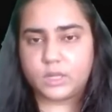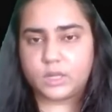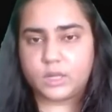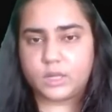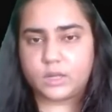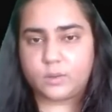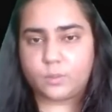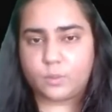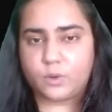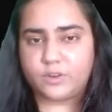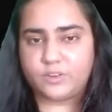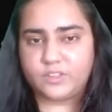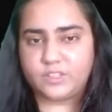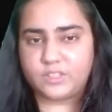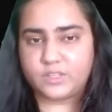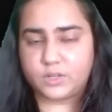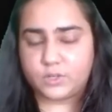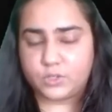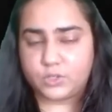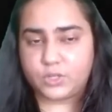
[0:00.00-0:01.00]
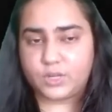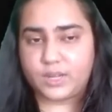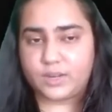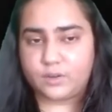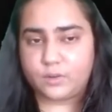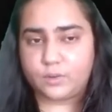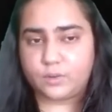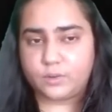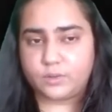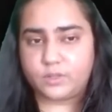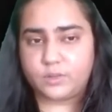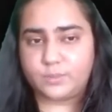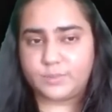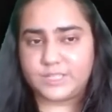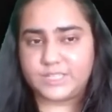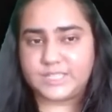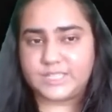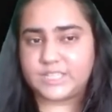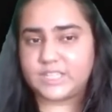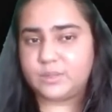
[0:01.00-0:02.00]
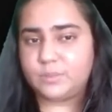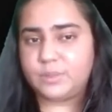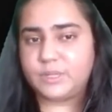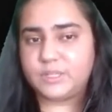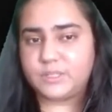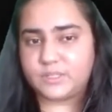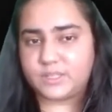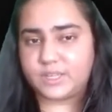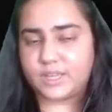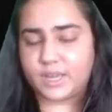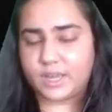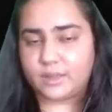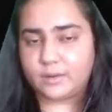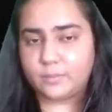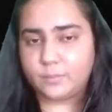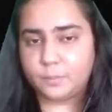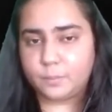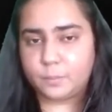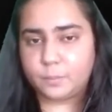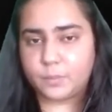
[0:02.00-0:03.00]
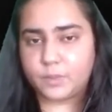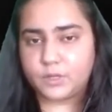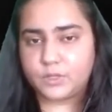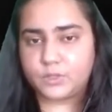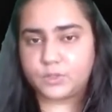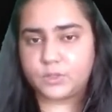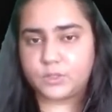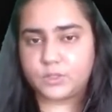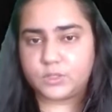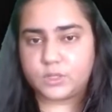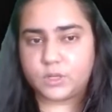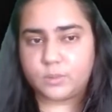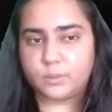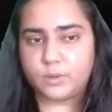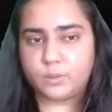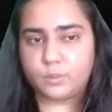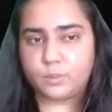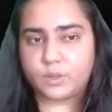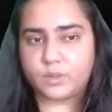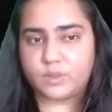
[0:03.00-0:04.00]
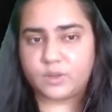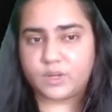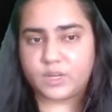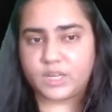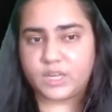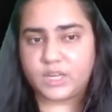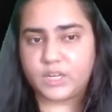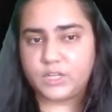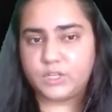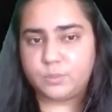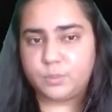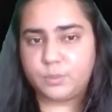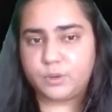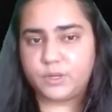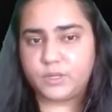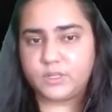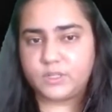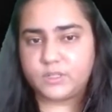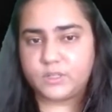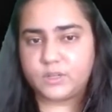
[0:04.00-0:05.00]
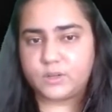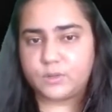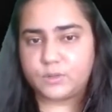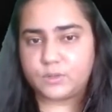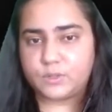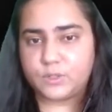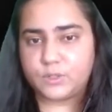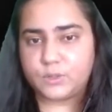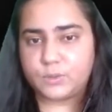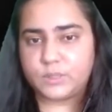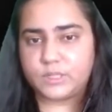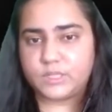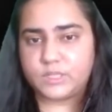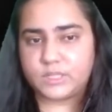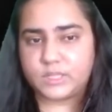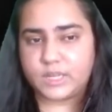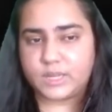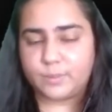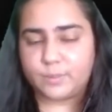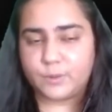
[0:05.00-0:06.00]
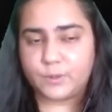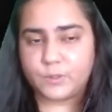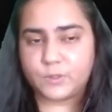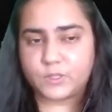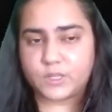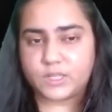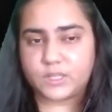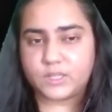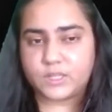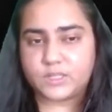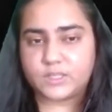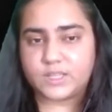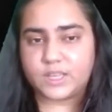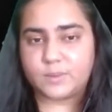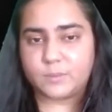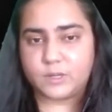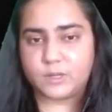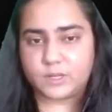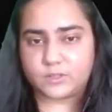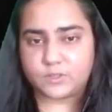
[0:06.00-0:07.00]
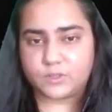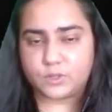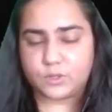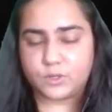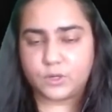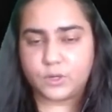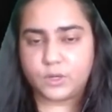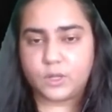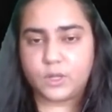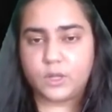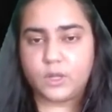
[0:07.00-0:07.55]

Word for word: Uh, one such algorithm is dbScan to determine whether each point is closer to its neighbors in the same cluster